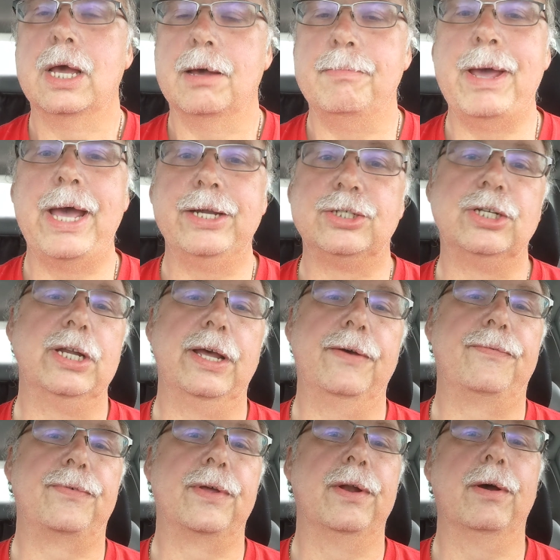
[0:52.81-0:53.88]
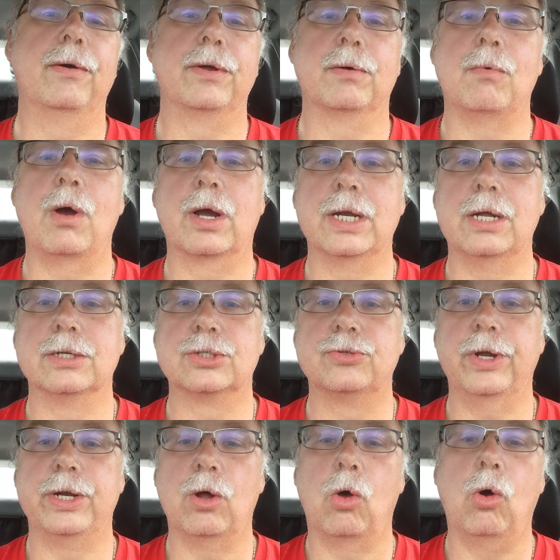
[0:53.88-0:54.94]
Imagine if, you're walking down the
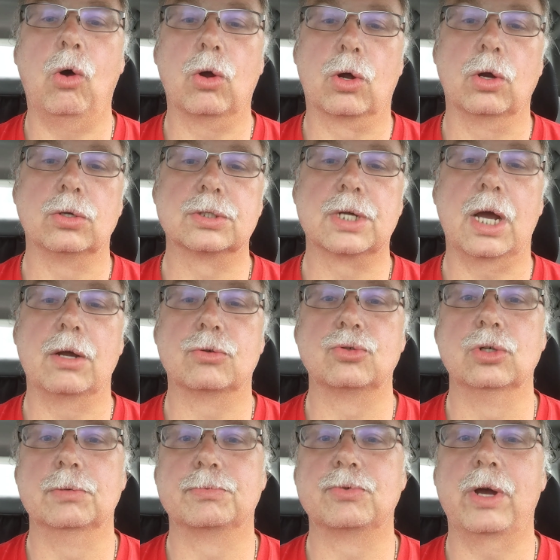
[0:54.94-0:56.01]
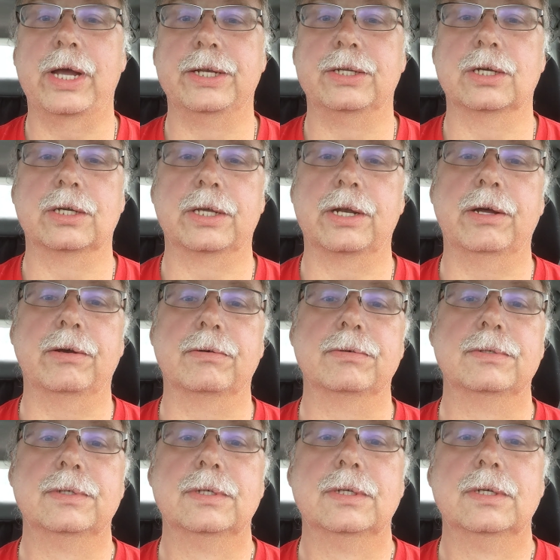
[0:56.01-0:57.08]
street and a whole Girl Scout troop tried to,
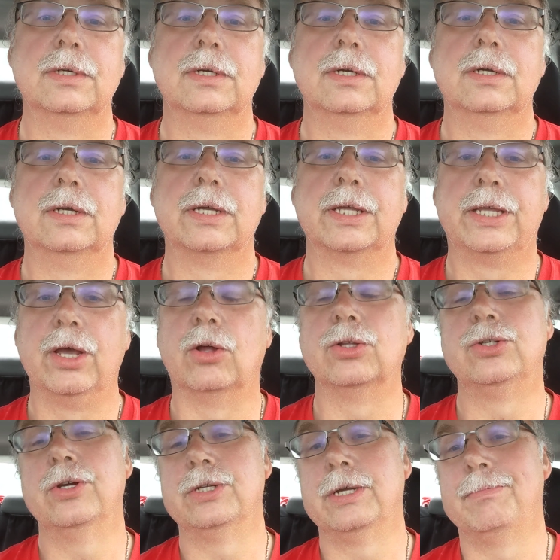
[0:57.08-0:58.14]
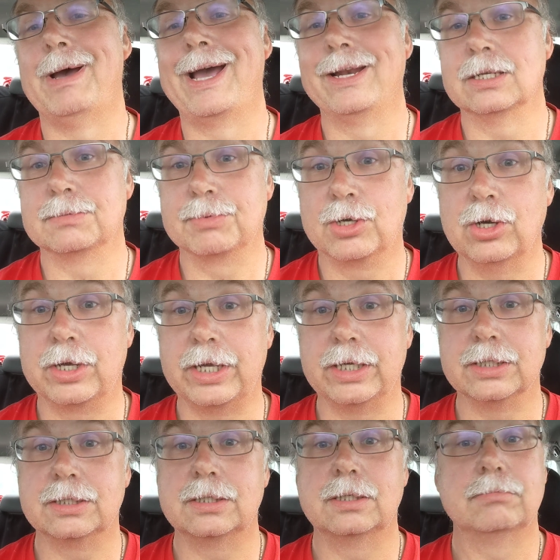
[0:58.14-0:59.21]
guilt you into buying some
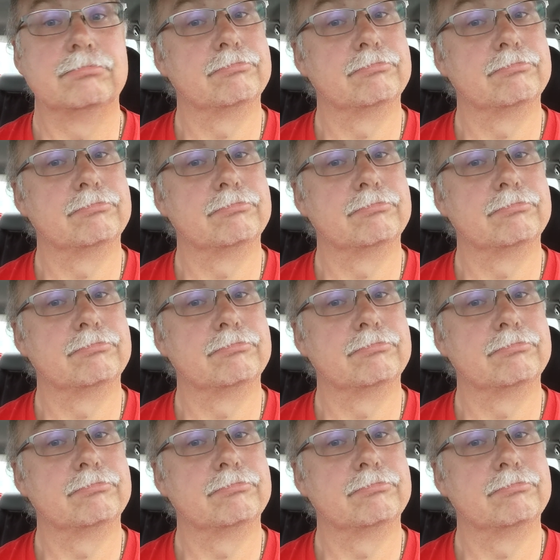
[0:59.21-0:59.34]
cookies.